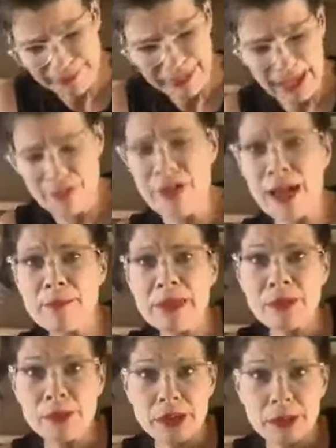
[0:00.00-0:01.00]
If I'm
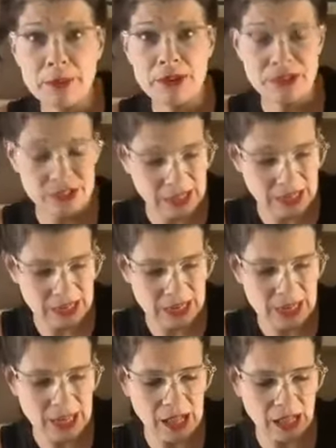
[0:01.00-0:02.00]
being really
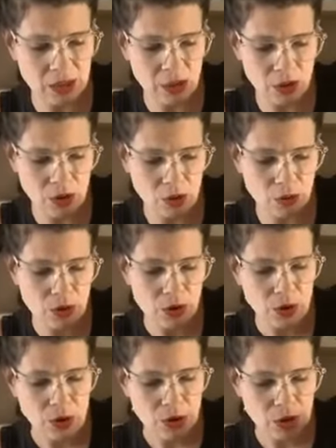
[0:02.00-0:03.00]
persnickety, I'll go
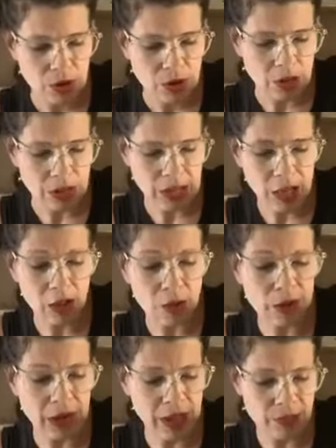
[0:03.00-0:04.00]

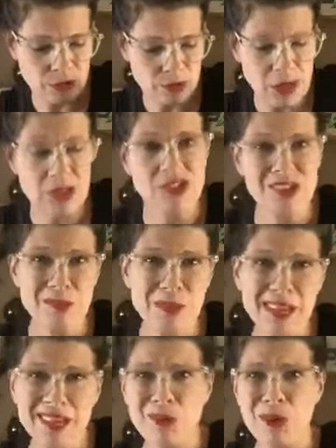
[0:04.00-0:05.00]
in either direction
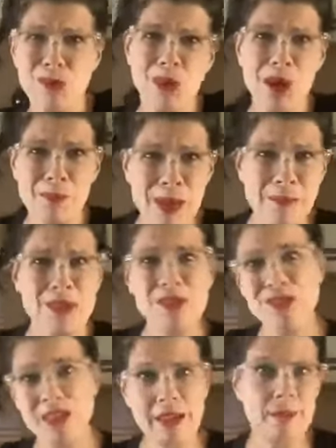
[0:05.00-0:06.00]
depending what rum I'm
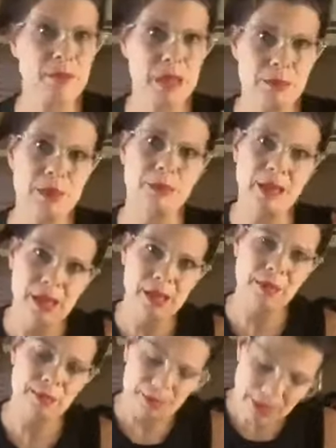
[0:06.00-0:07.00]
using, blah, blah, blah,
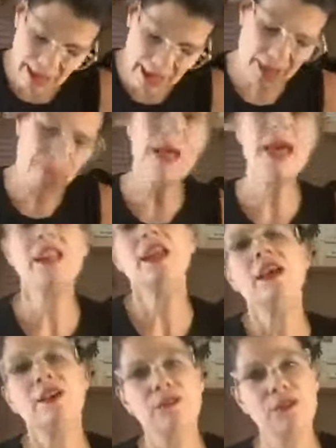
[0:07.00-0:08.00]
blah, blah, blah. But
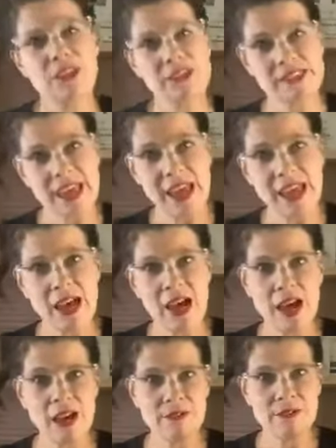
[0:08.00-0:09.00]
for the sake
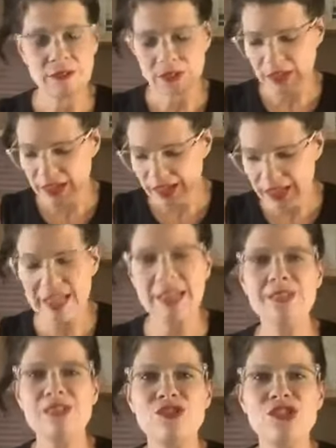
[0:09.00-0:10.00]
of
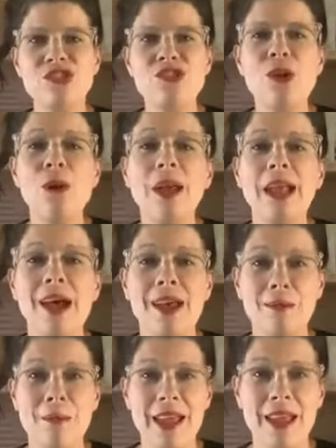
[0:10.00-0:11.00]
ease and just knowing how
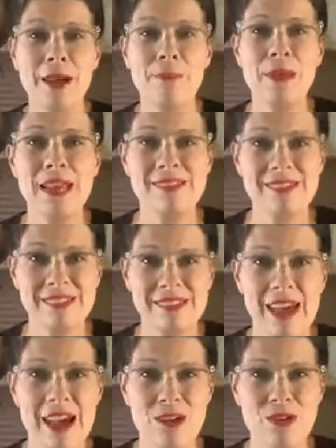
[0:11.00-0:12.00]
to make a basic
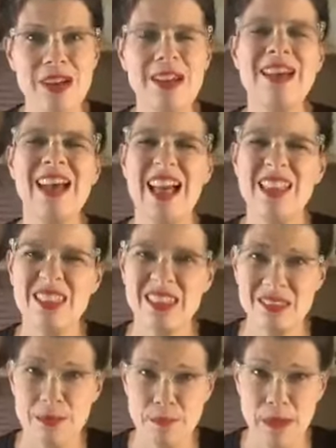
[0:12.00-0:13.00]
daiquiri, I
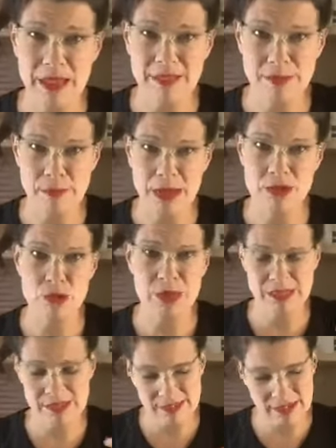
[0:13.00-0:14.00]
think the best
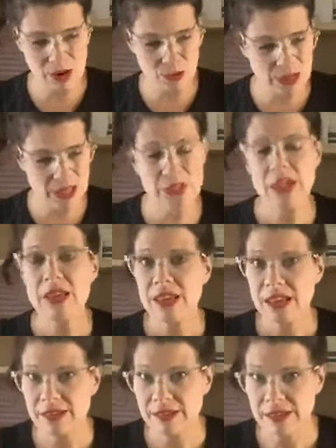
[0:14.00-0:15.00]
measurement to start with
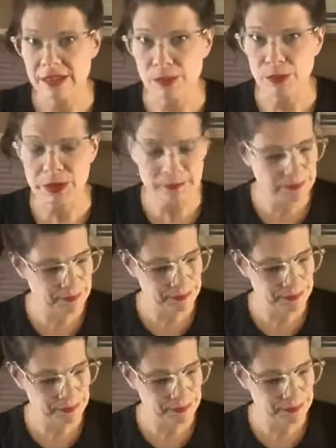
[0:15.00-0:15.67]
is this one.